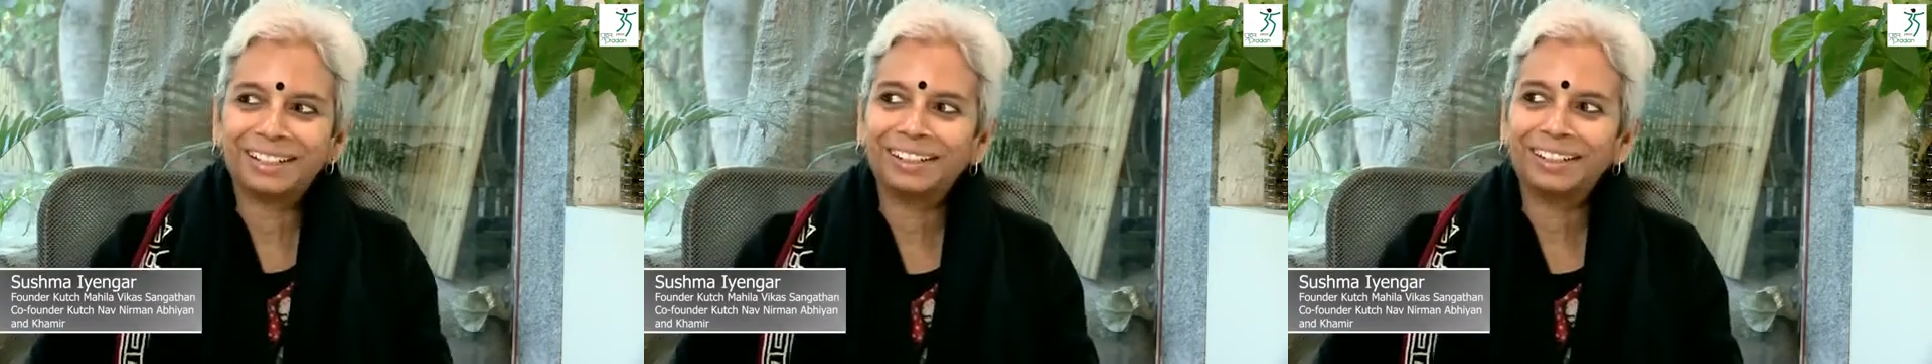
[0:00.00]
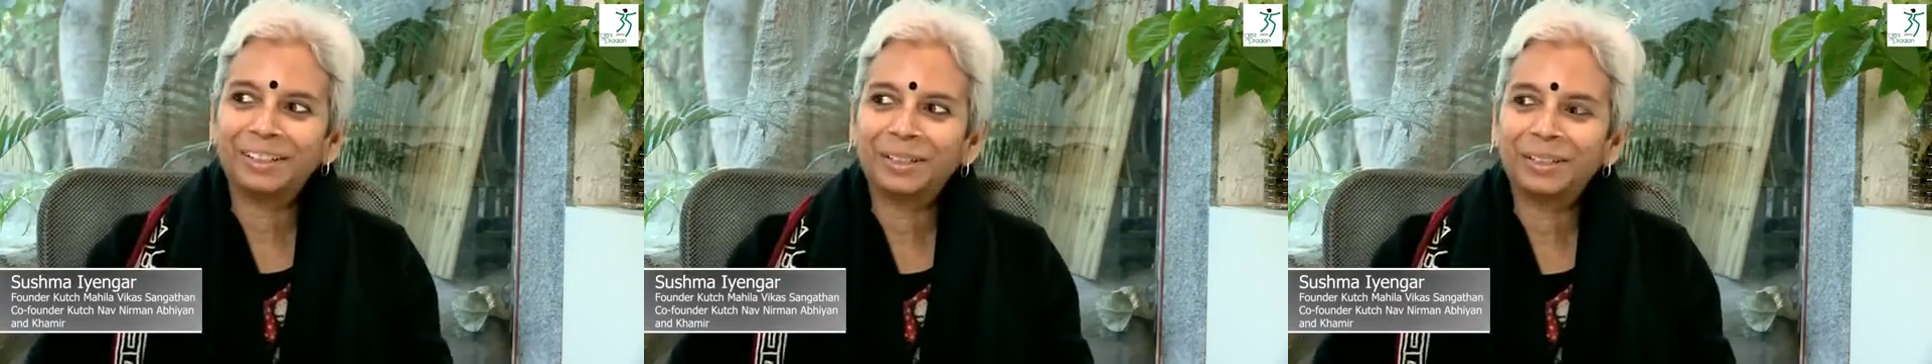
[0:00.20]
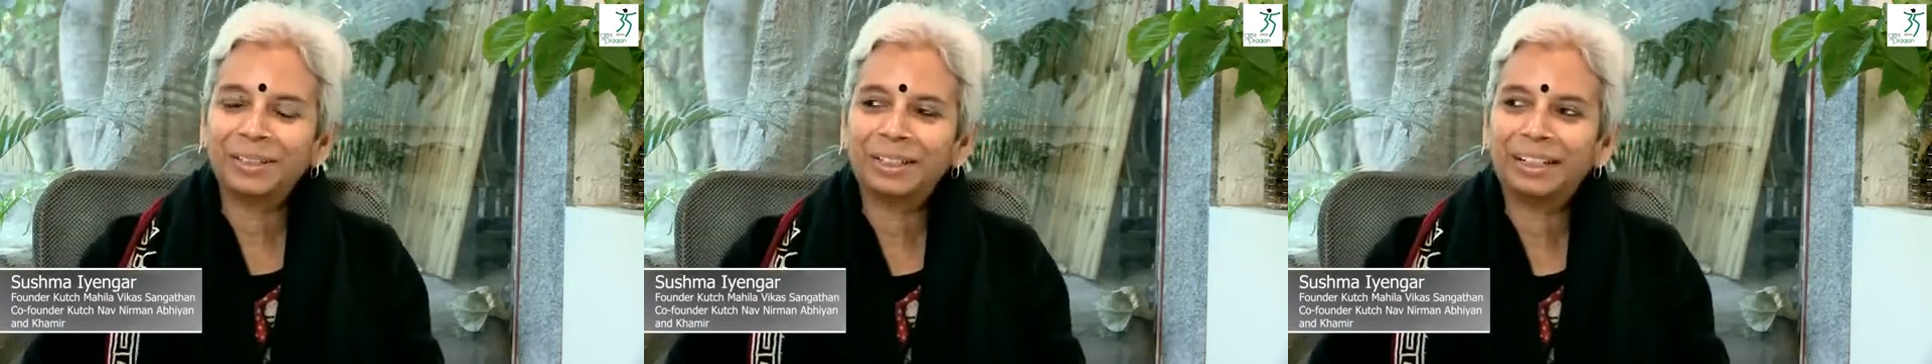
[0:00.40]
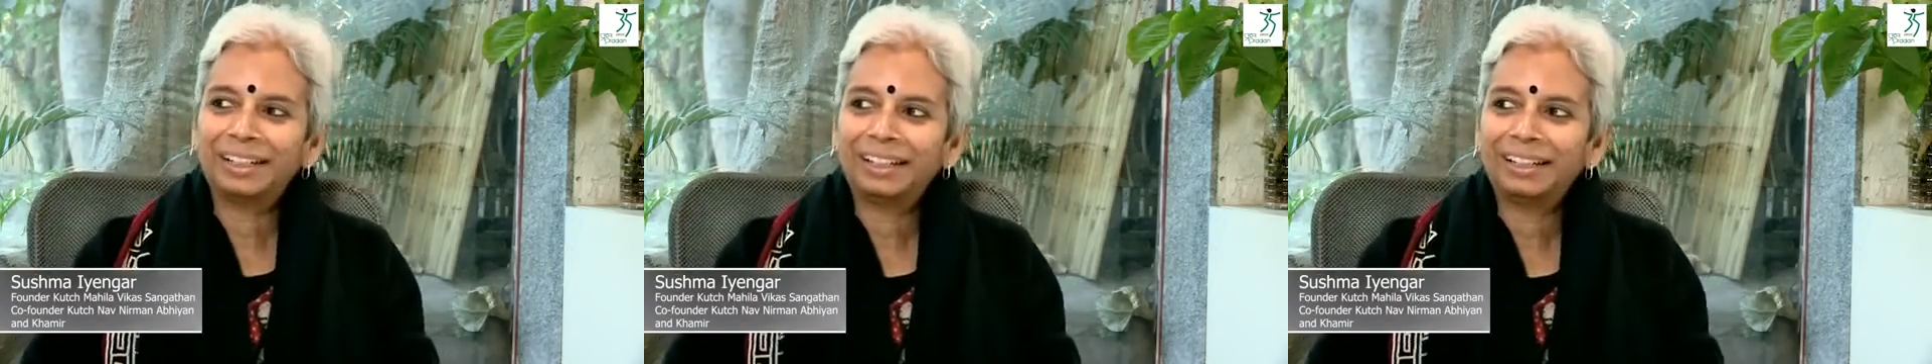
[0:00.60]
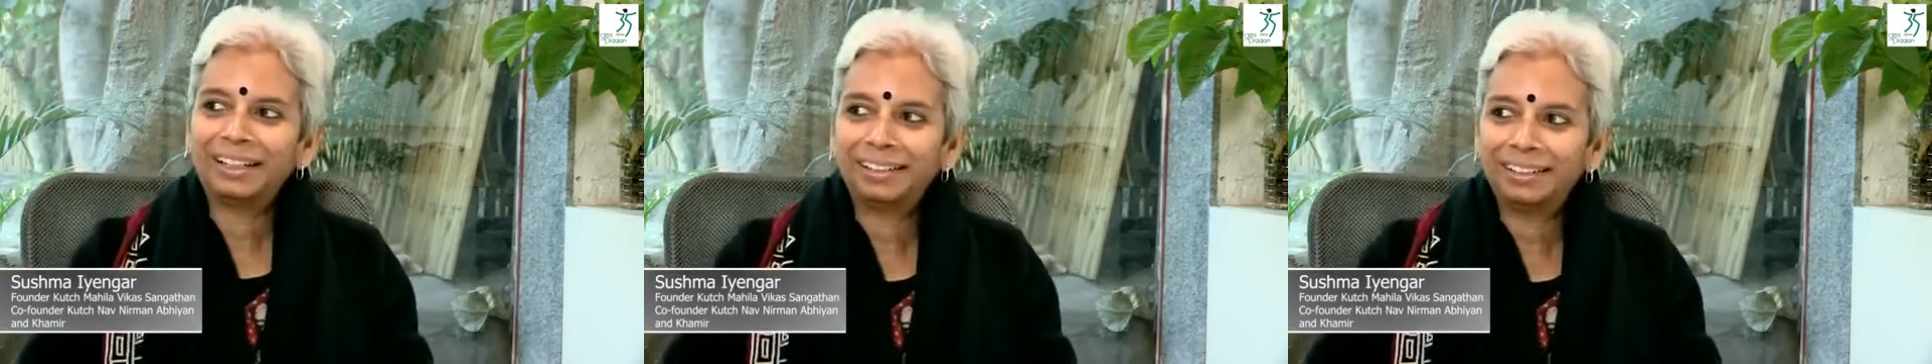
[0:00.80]

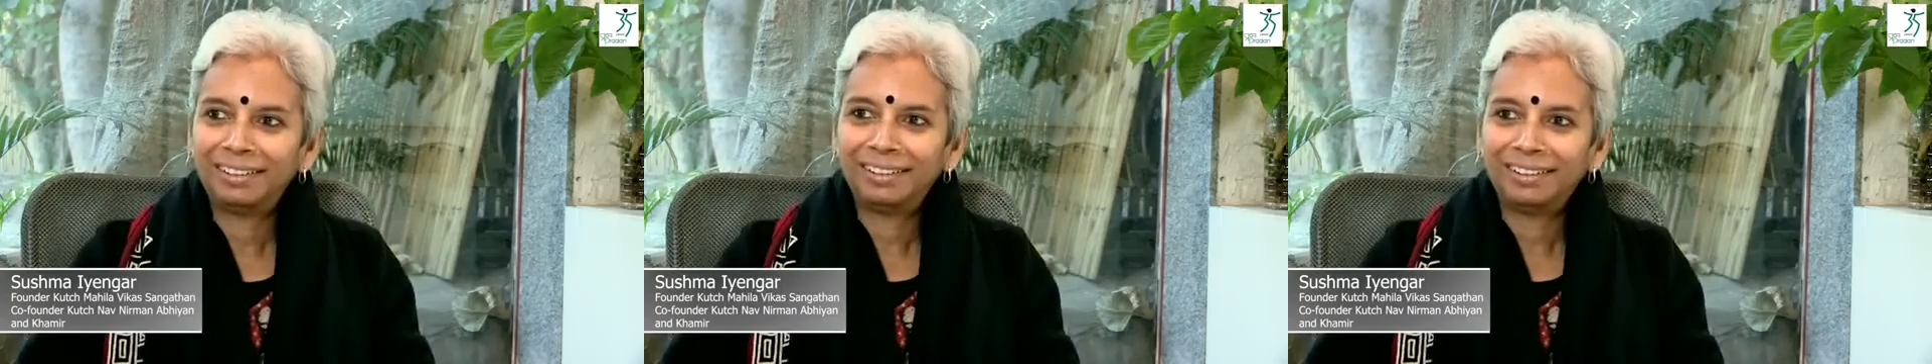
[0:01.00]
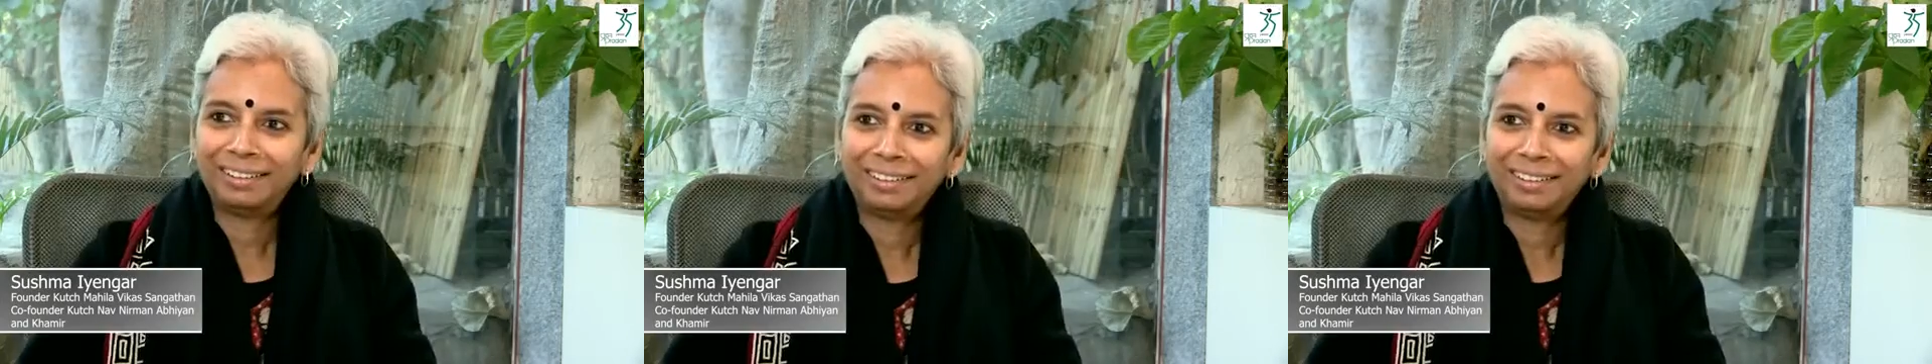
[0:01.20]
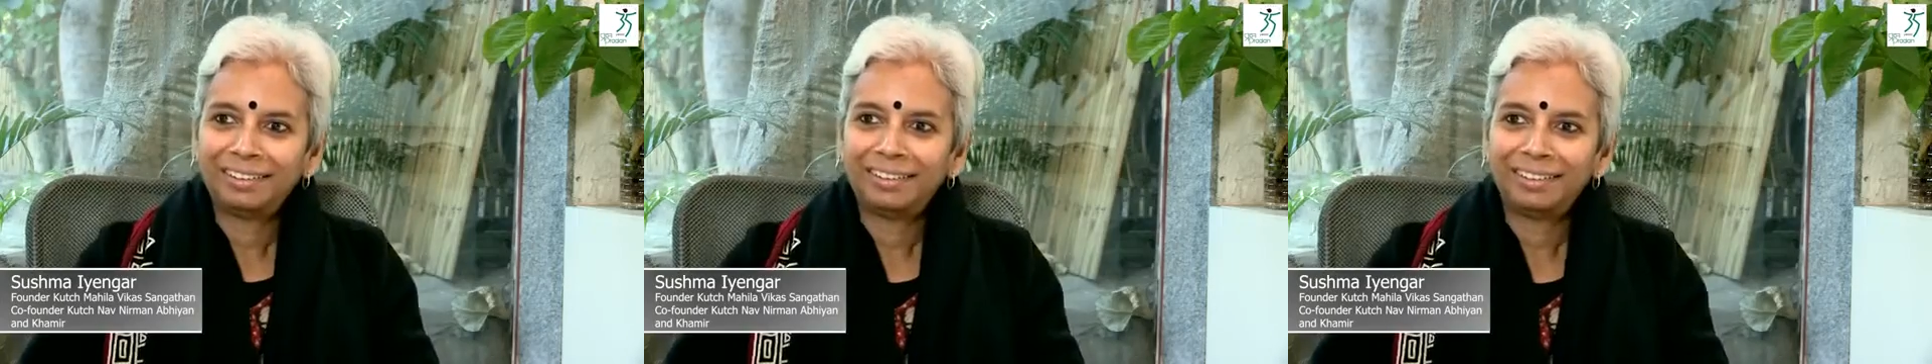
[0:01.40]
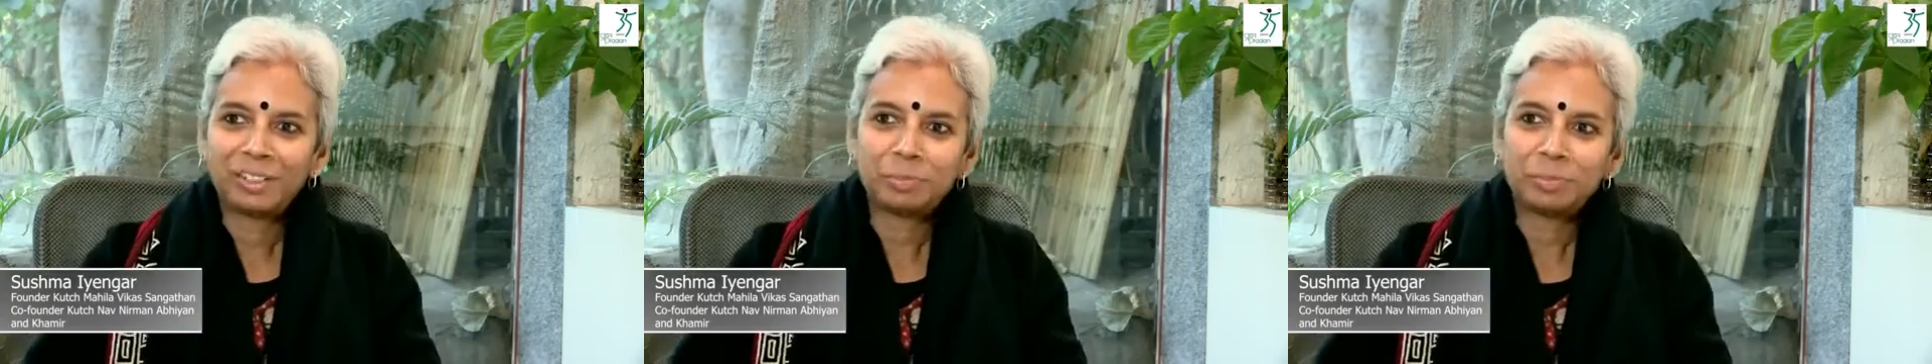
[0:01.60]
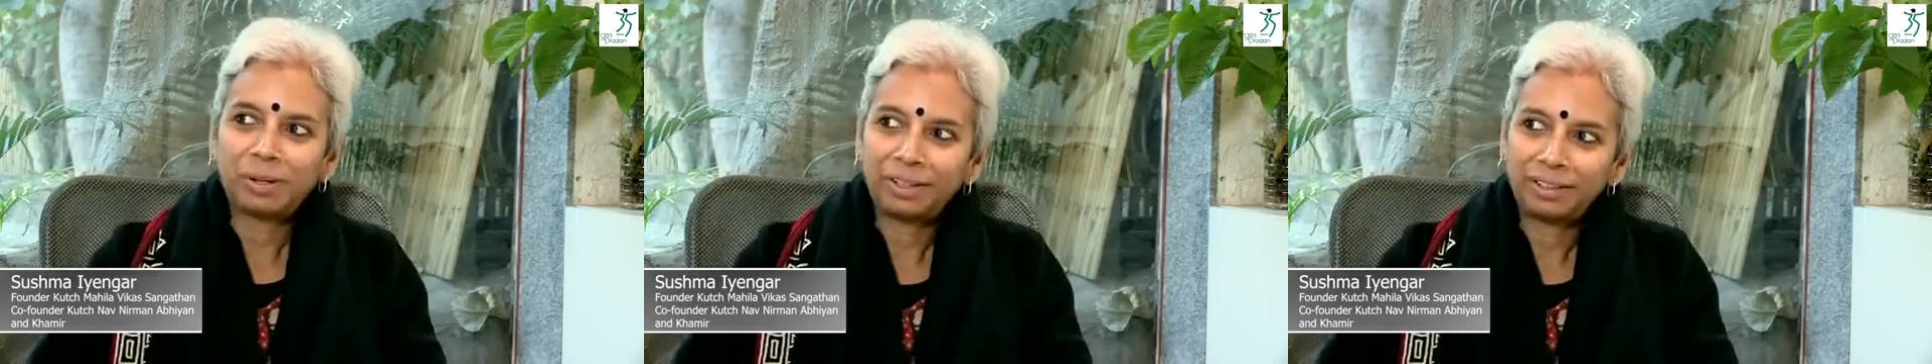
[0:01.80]
And
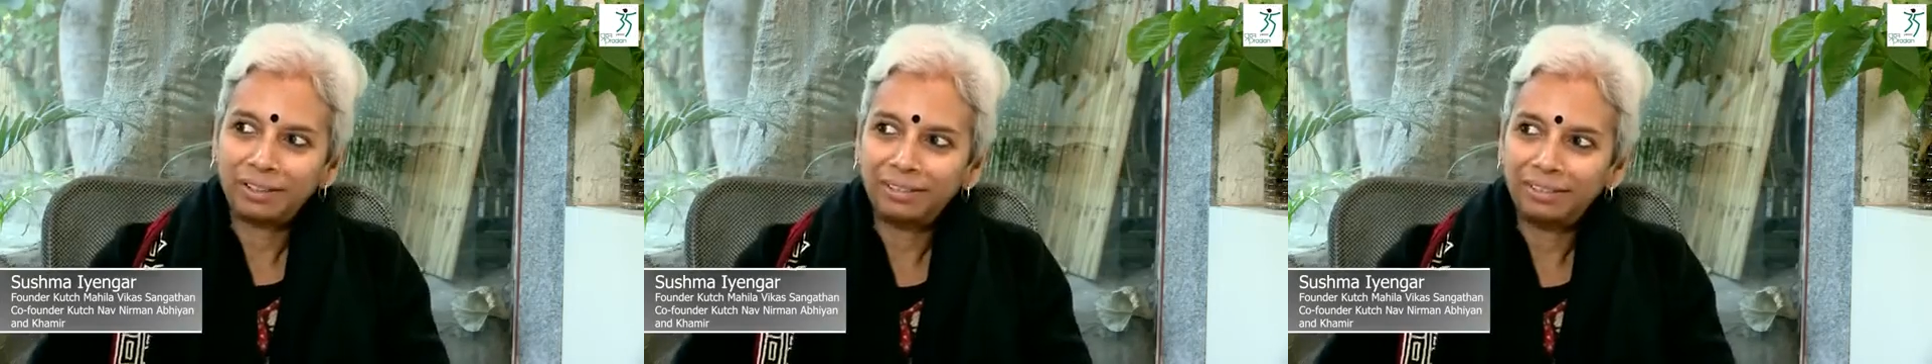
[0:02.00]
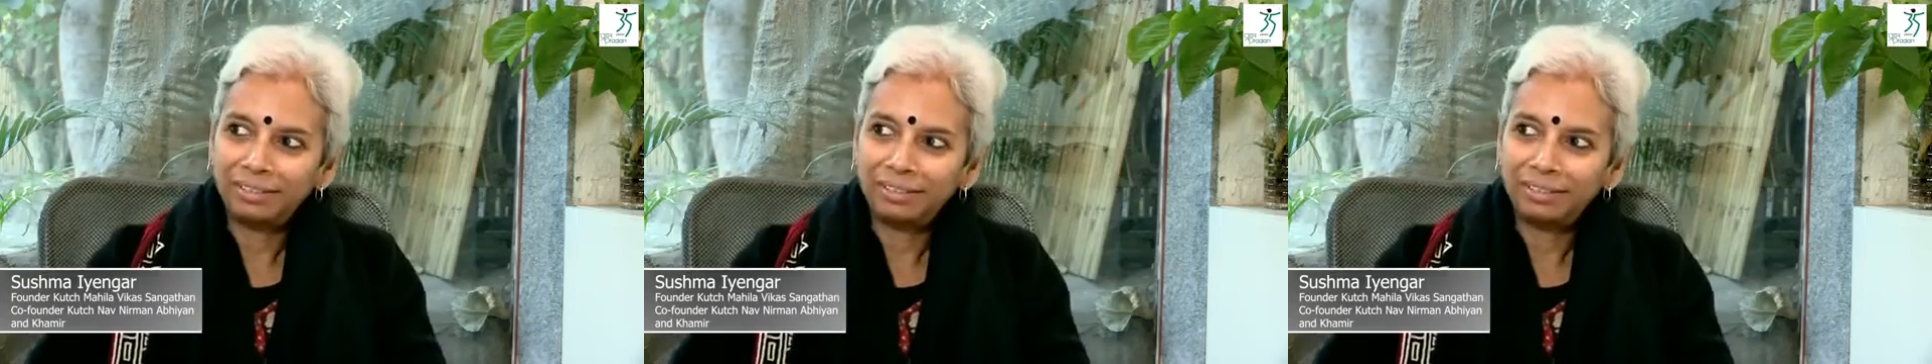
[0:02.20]
despite